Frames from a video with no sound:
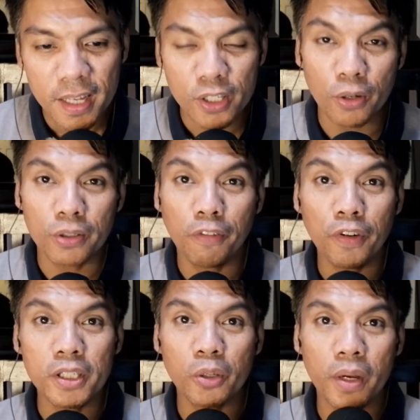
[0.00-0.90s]
So the
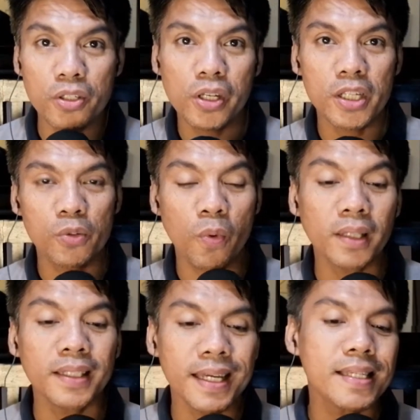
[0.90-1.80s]
first question is,
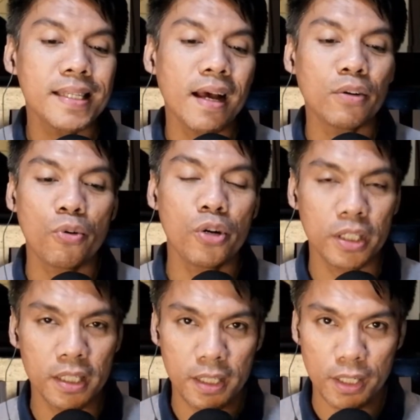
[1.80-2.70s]
what is a
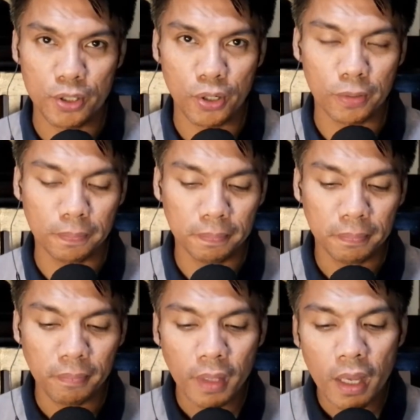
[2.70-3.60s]
court decision?
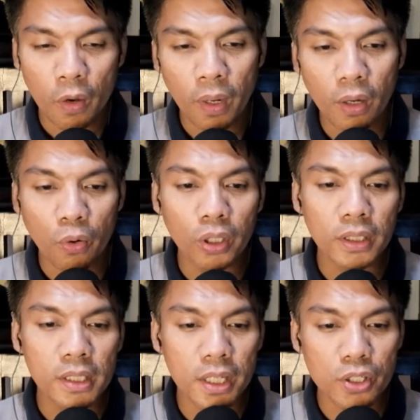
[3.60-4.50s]
Well, a court
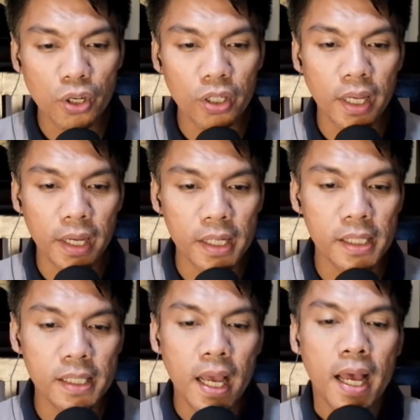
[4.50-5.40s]
decision
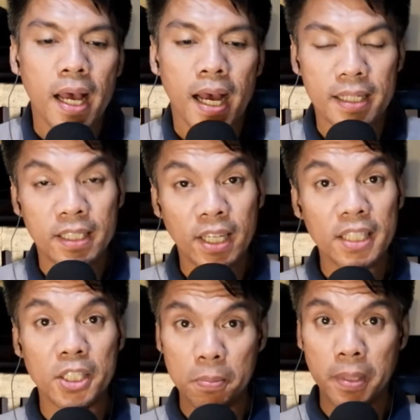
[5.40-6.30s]
is a
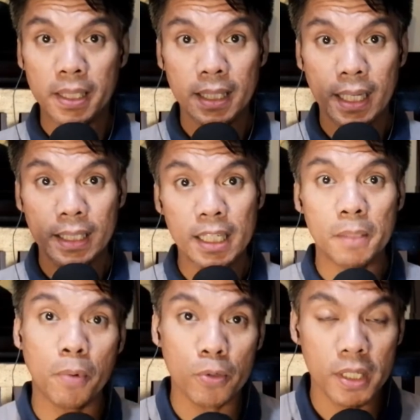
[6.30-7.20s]
judgment that
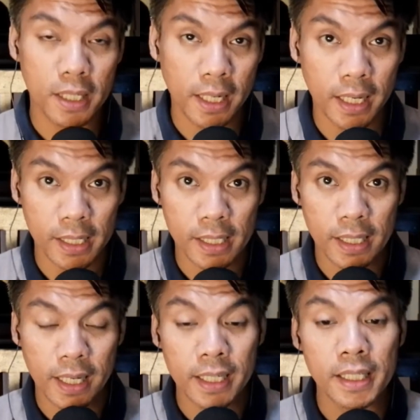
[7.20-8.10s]
disposes a case.
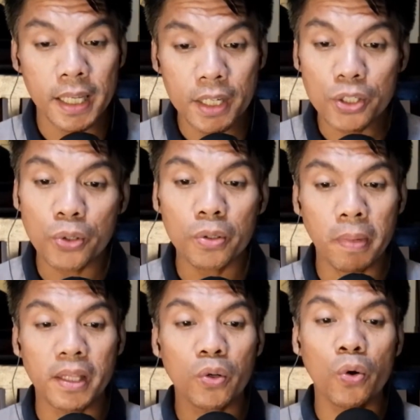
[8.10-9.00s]
It is issued
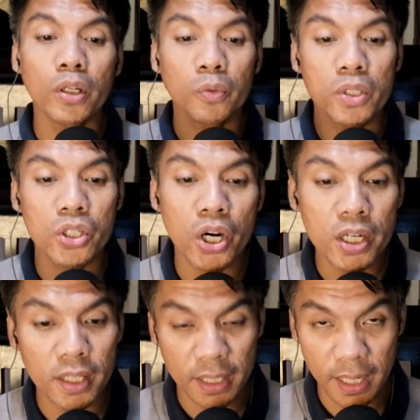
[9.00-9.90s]
by the court which
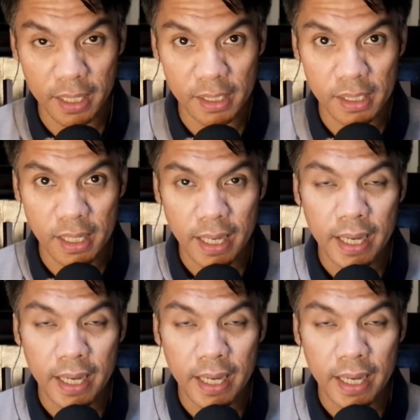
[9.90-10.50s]
heard the case.